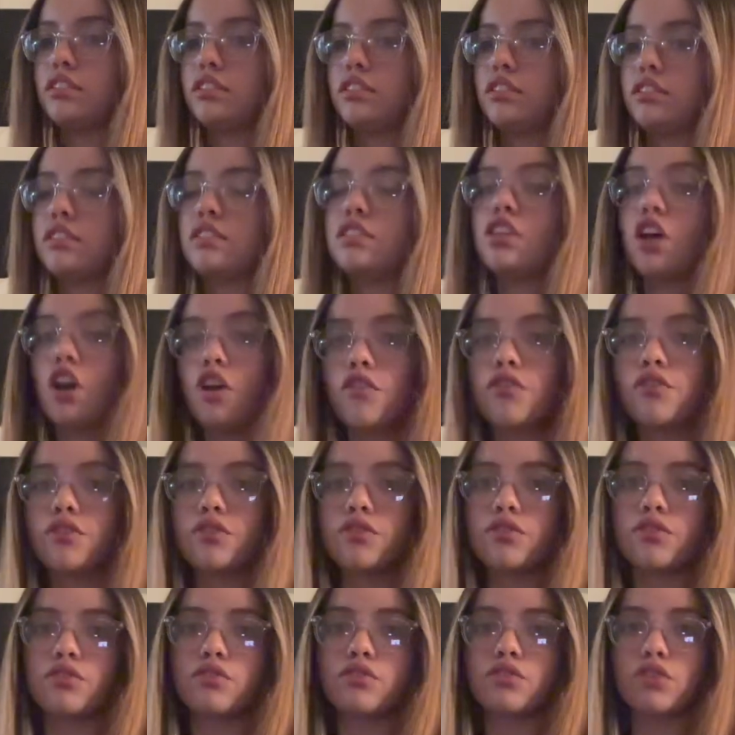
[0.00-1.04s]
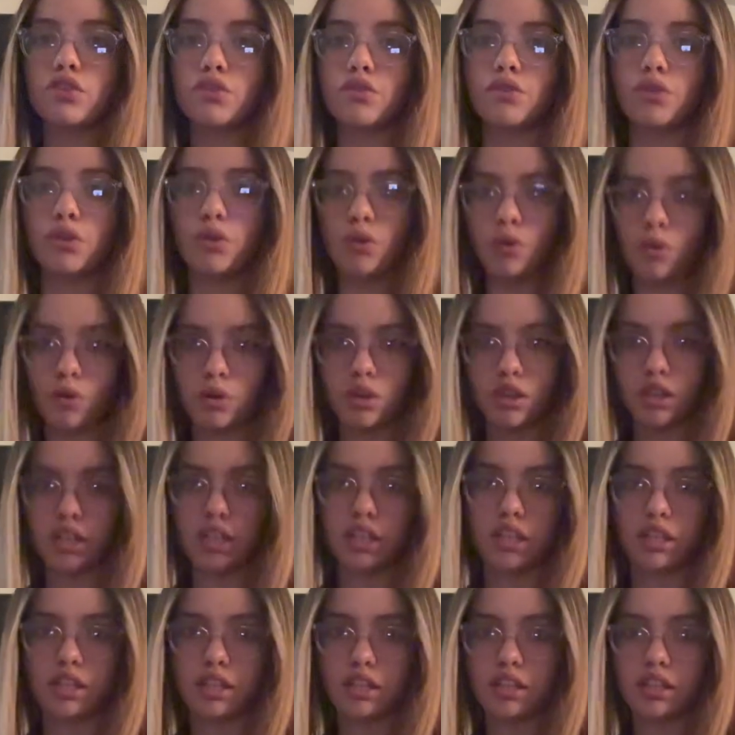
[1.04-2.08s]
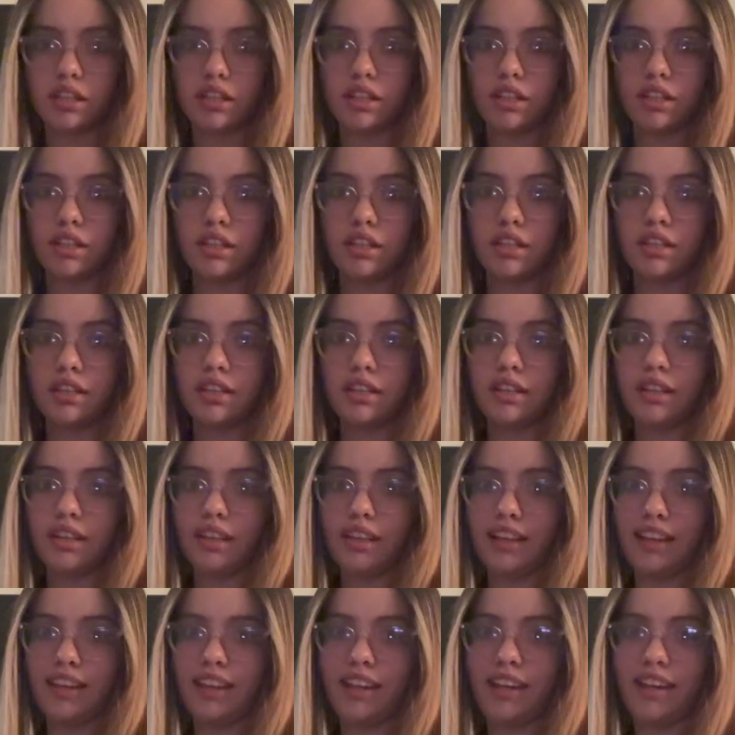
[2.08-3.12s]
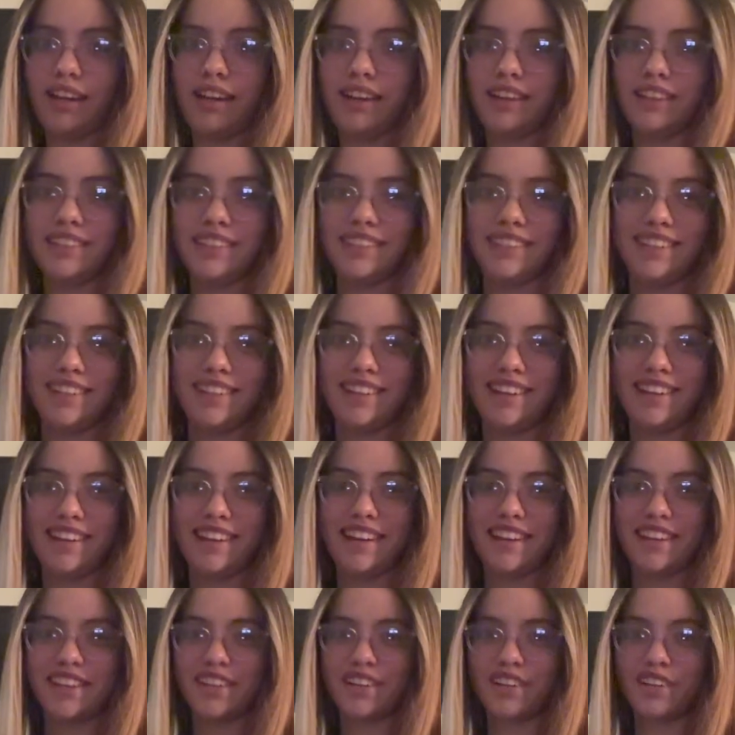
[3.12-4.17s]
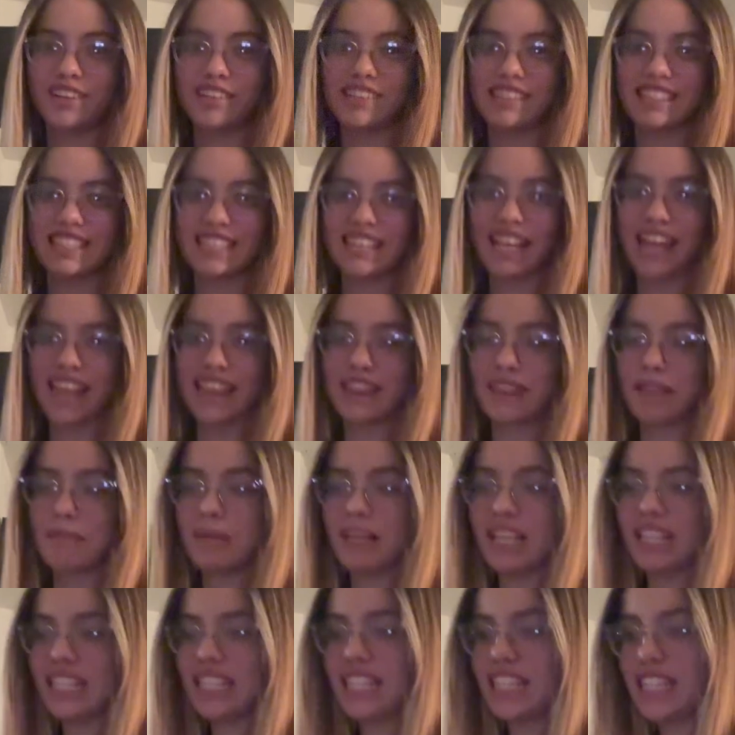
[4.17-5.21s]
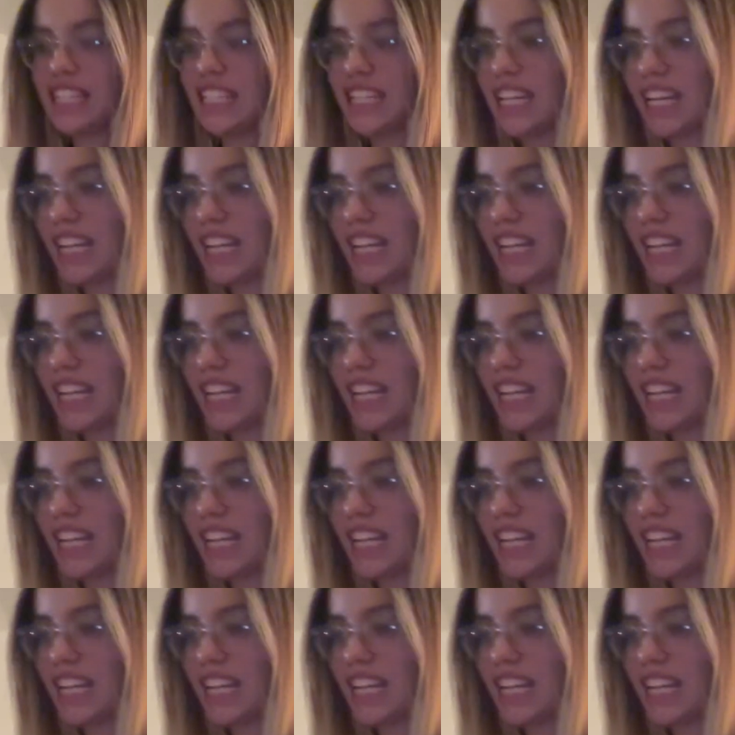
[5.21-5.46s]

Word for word: stuff to record and your girl's not the best